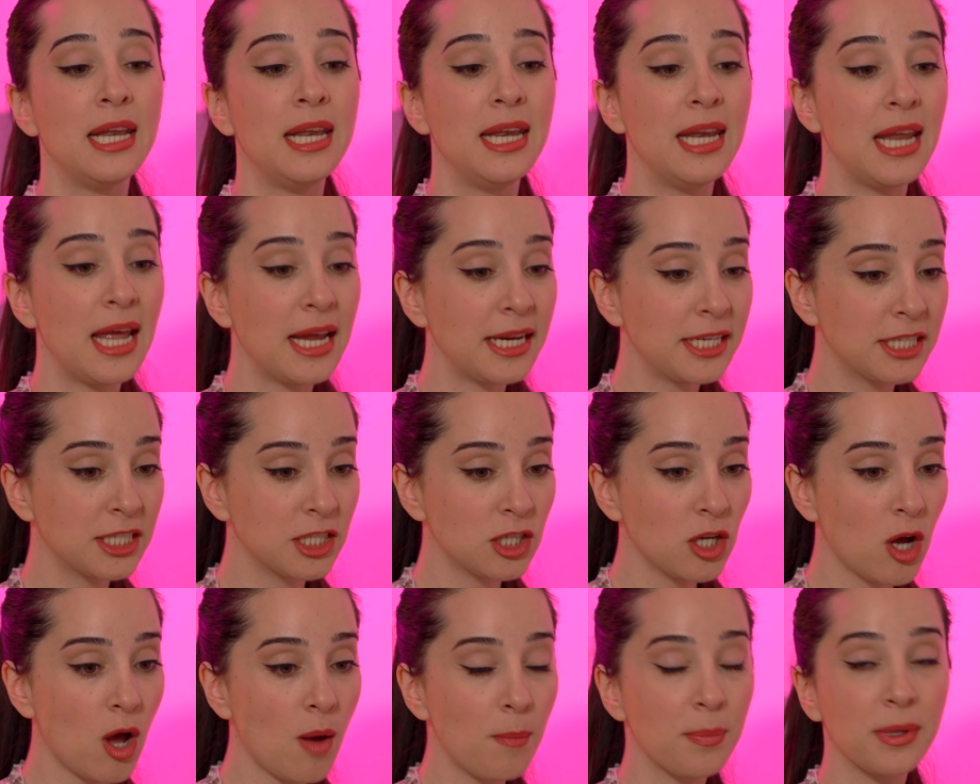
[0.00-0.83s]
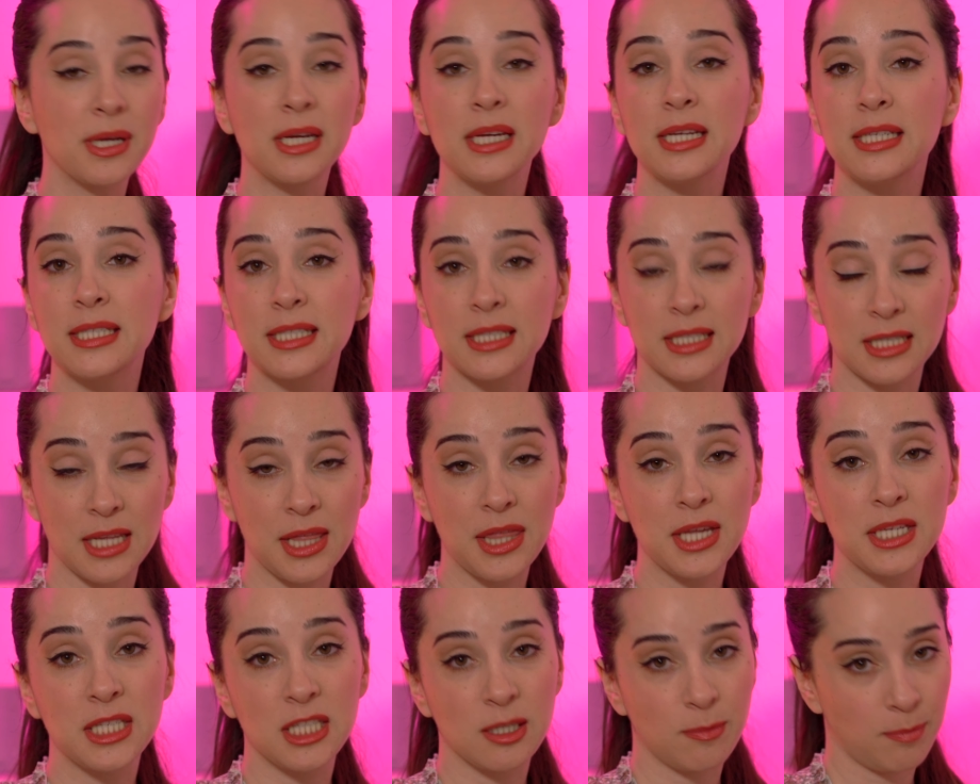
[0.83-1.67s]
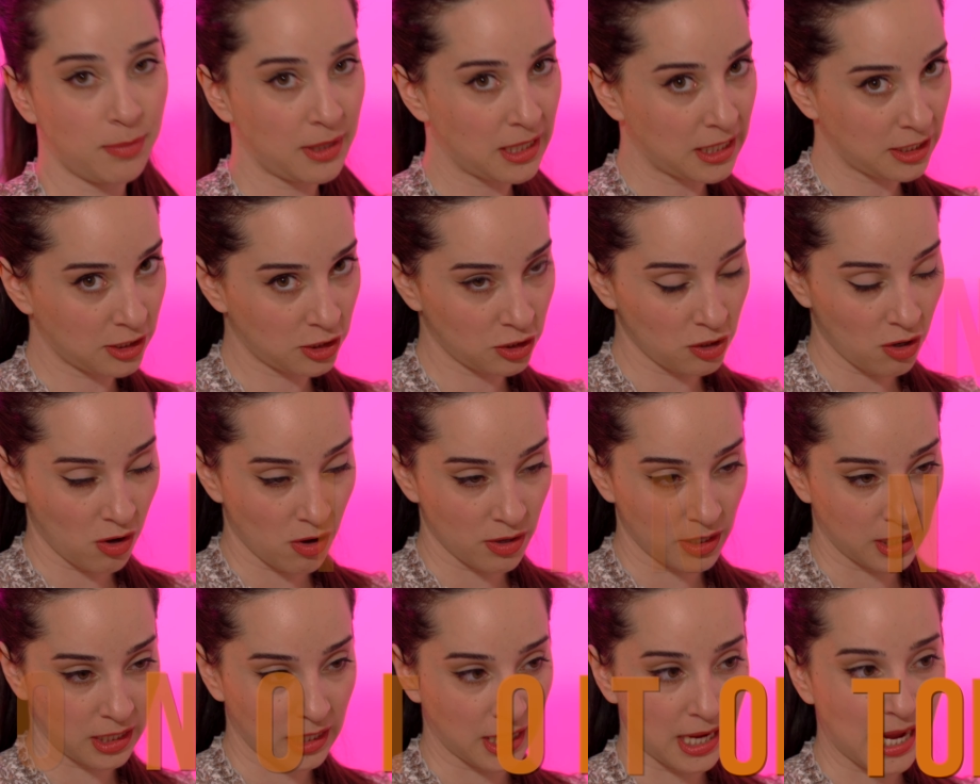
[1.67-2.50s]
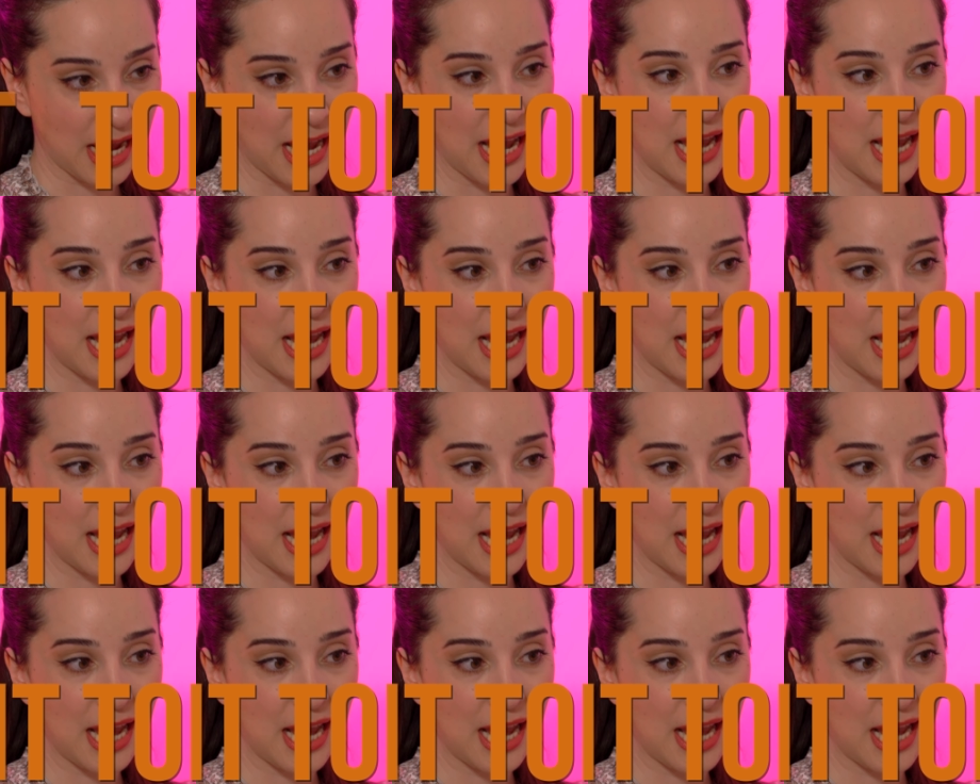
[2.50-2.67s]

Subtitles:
Next up, it's the split toning.